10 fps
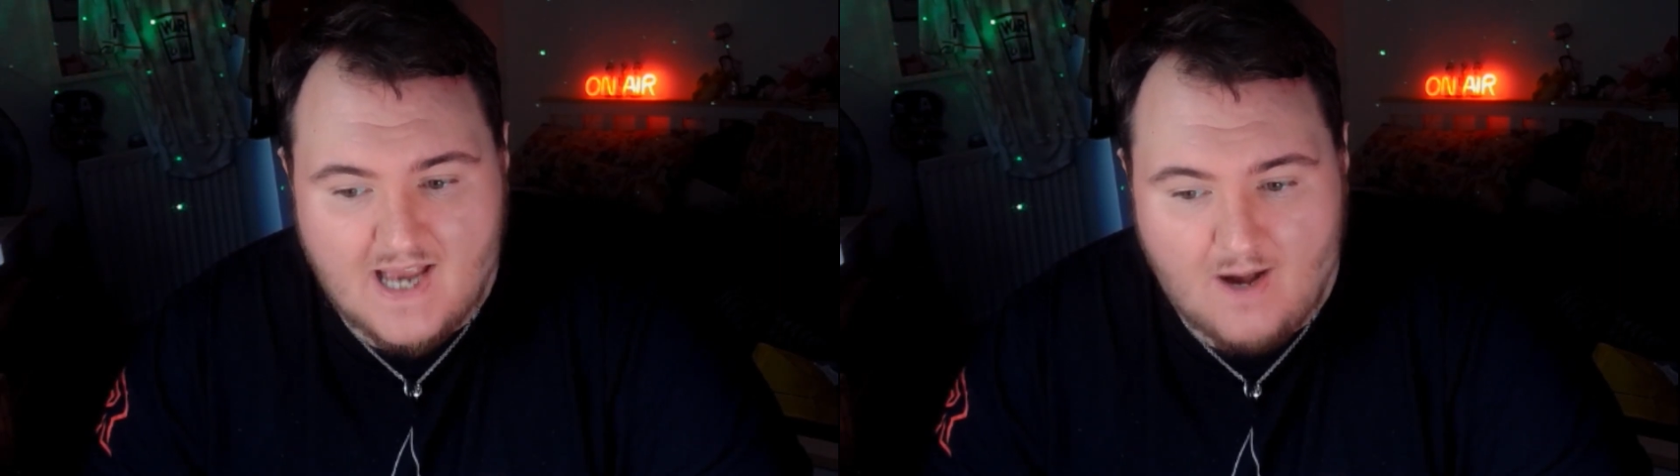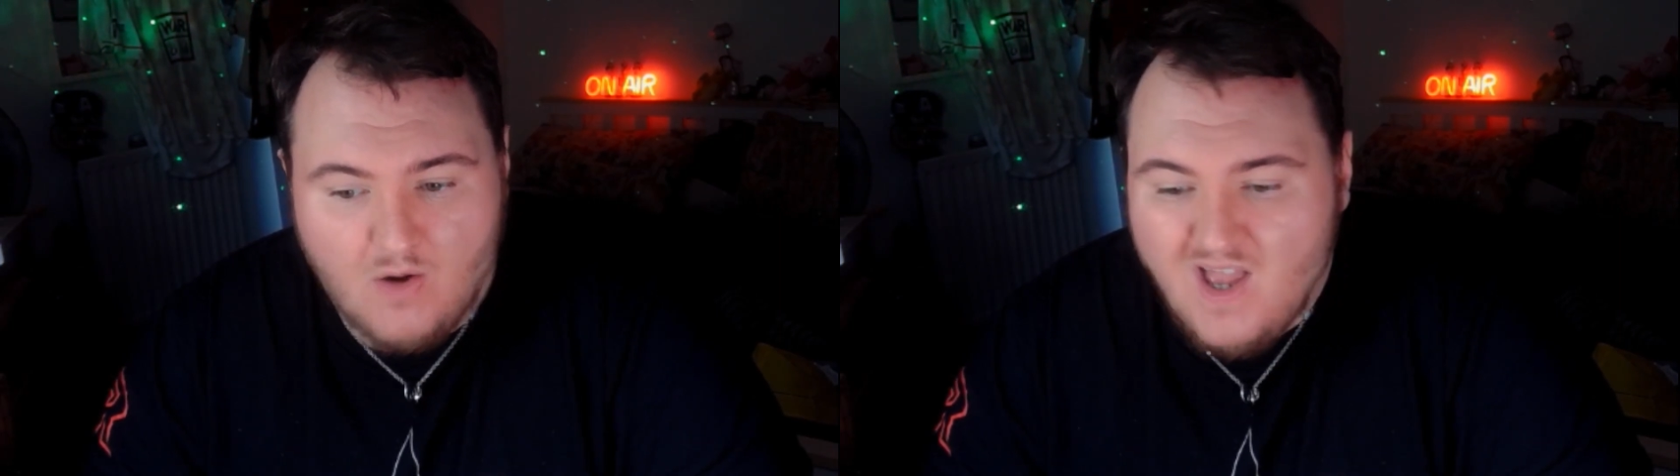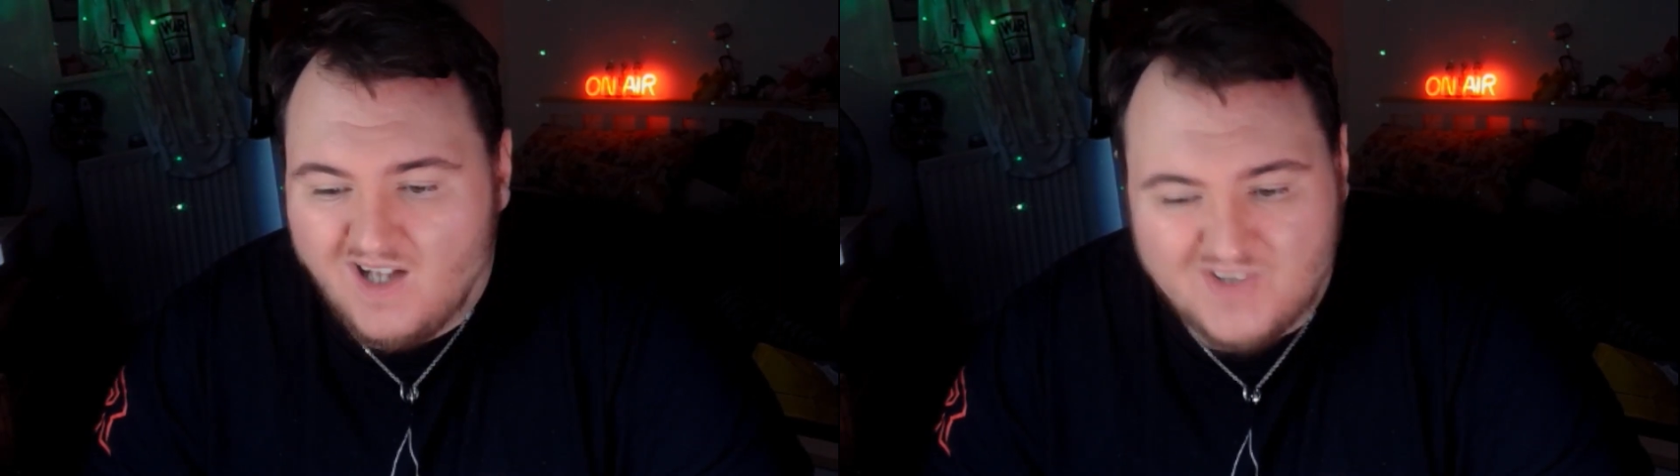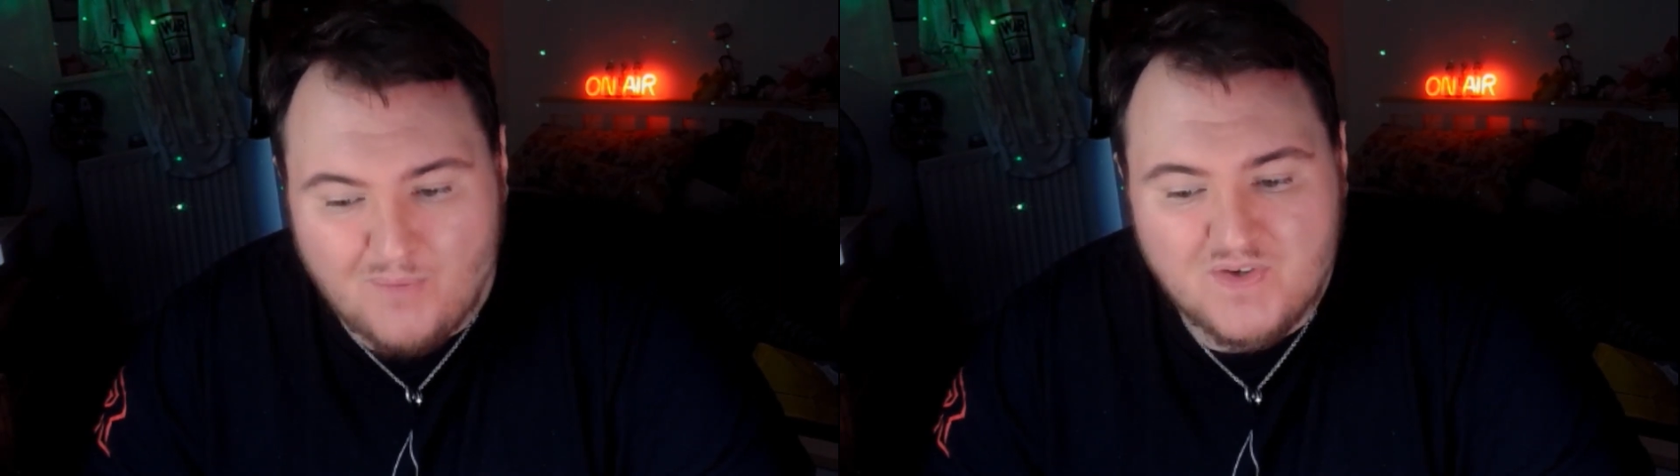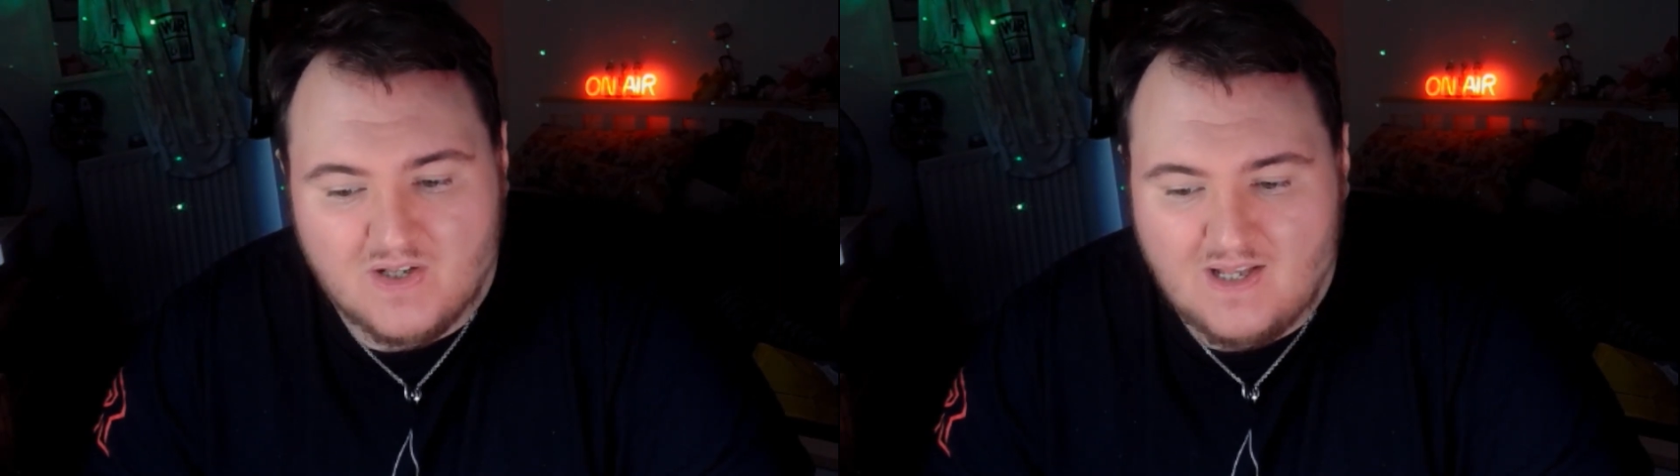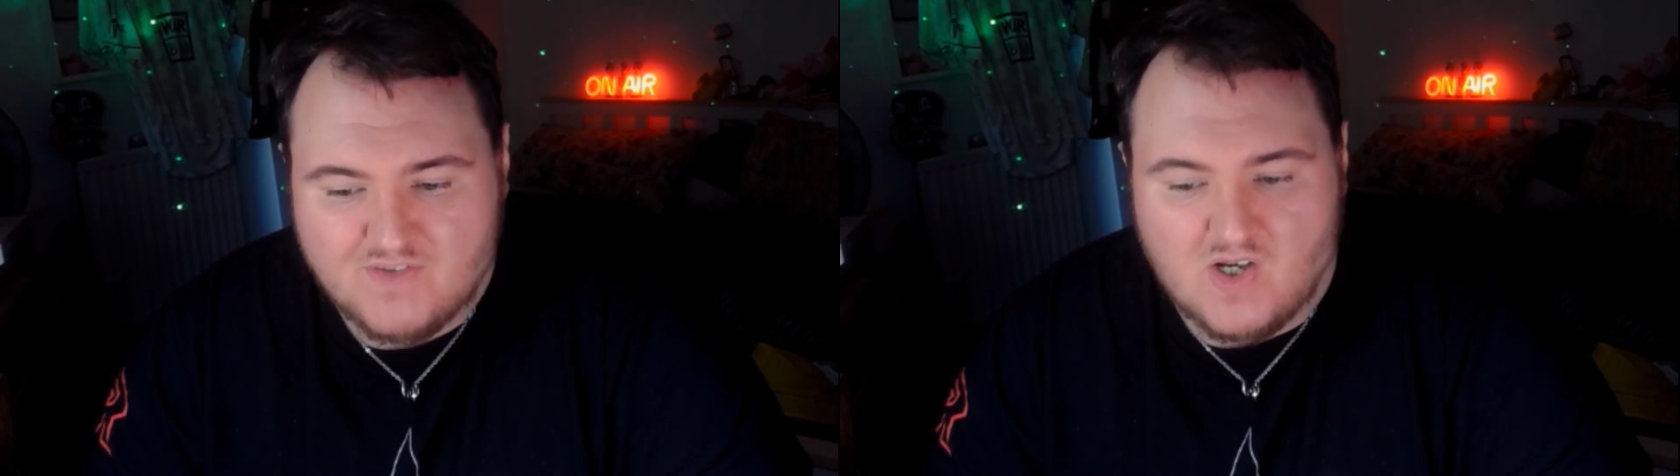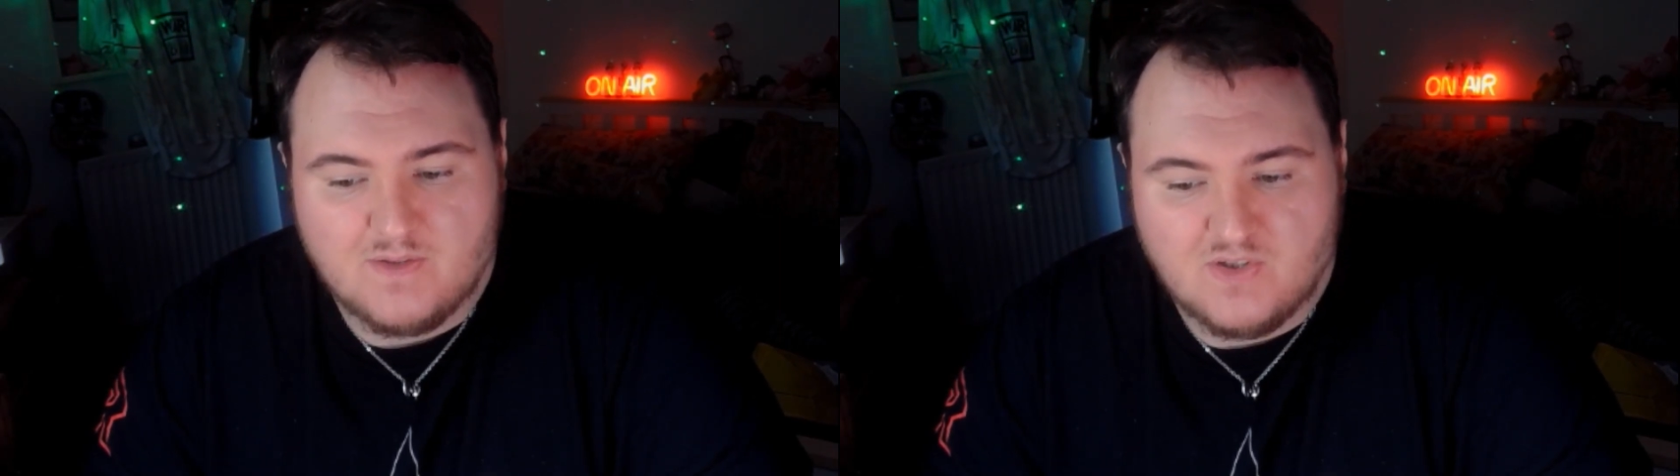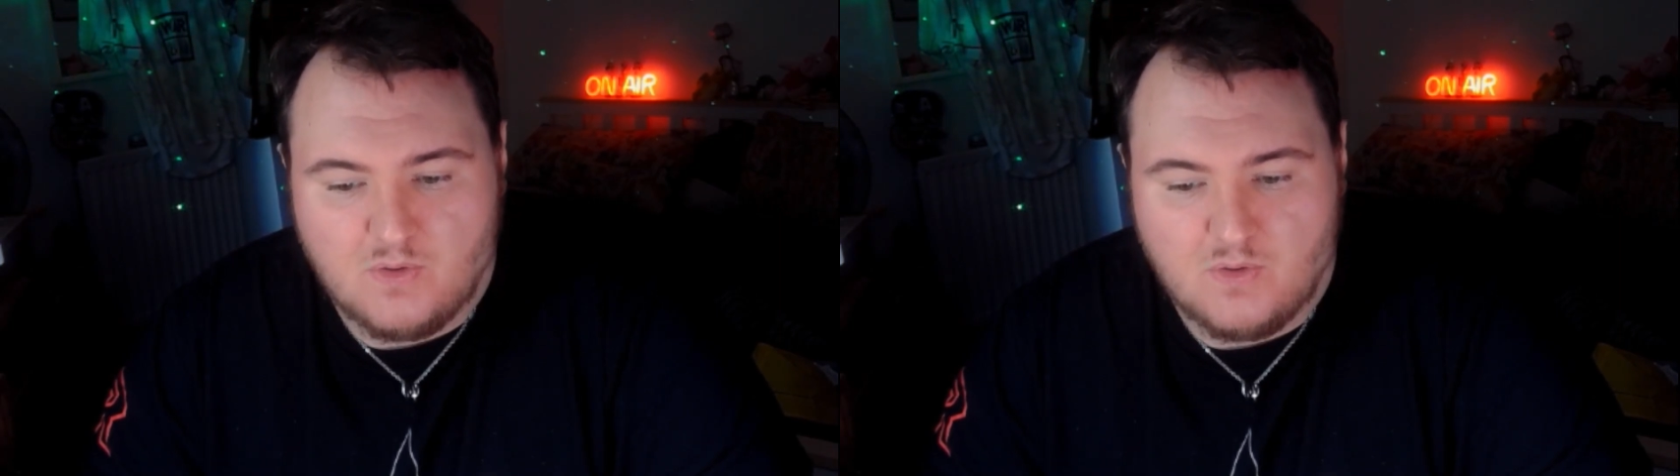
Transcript: out. Don't think I'll have time to do a